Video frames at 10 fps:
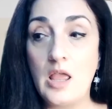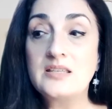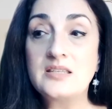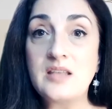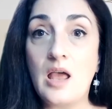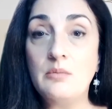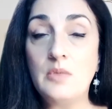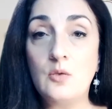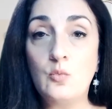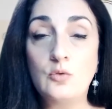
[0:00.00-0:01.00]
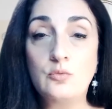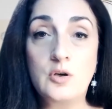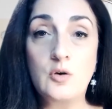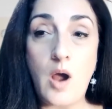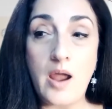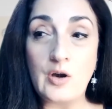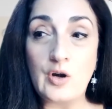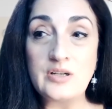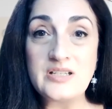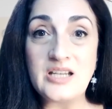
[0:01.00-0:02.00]
Some will
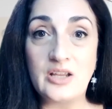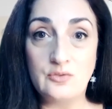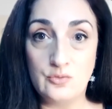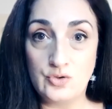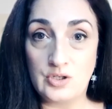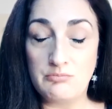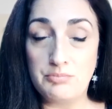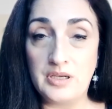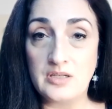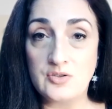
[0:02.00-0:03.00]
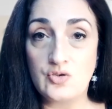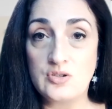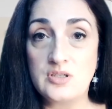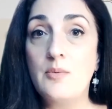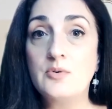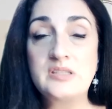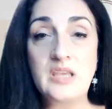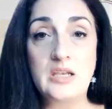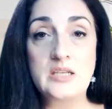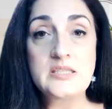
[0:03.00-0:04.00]
require dilution because your
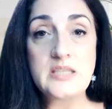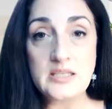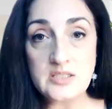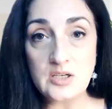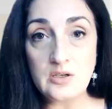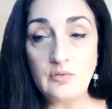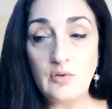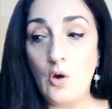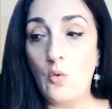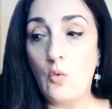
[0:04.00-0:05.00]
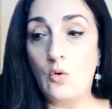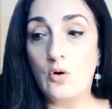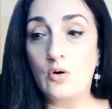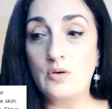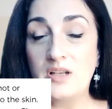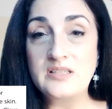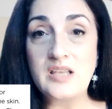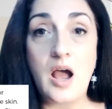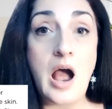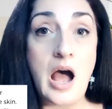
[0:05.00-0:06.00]
skin is sensitive or it's a
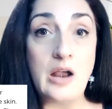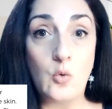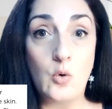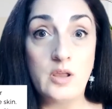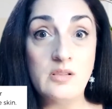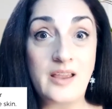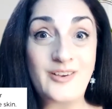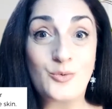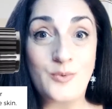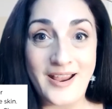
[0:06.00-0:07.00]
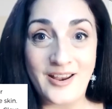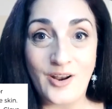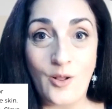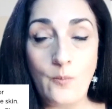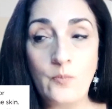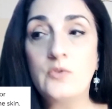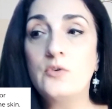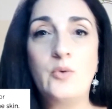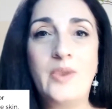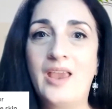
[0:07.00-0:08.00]
hot oil like oregano. You
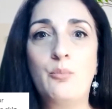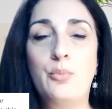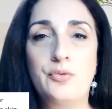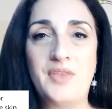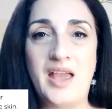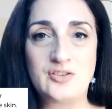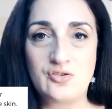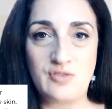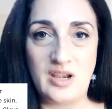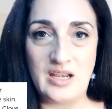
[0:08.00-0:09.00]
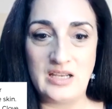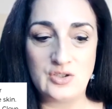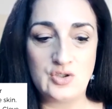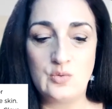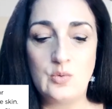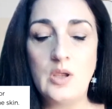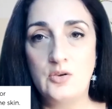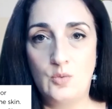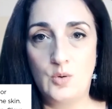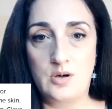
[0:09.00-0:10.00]
can't put that straight into
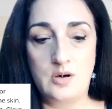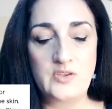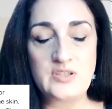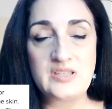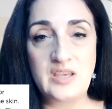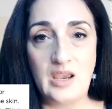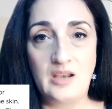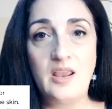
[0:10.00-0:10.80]
your skin.